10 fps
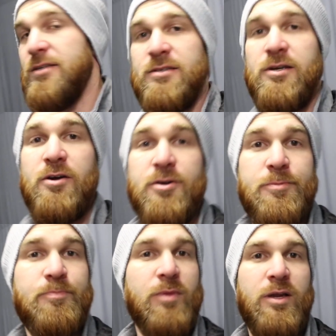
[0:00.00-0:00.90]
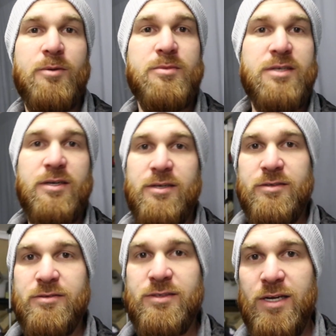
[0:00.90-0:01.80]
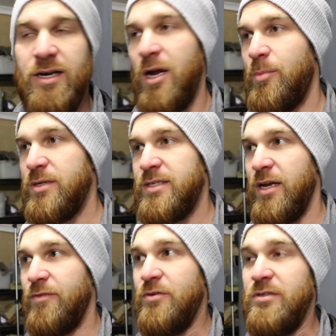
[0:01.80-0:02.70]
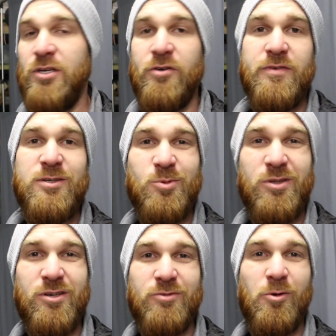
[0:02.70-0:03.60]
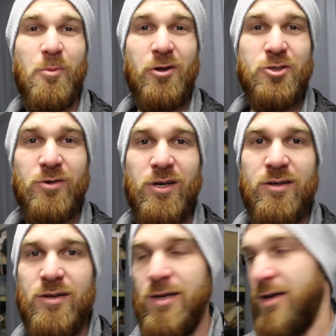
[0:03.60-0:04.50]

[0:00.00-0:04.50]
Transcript: So I'm just gonna set it up and take a few selfies with a remote trigger.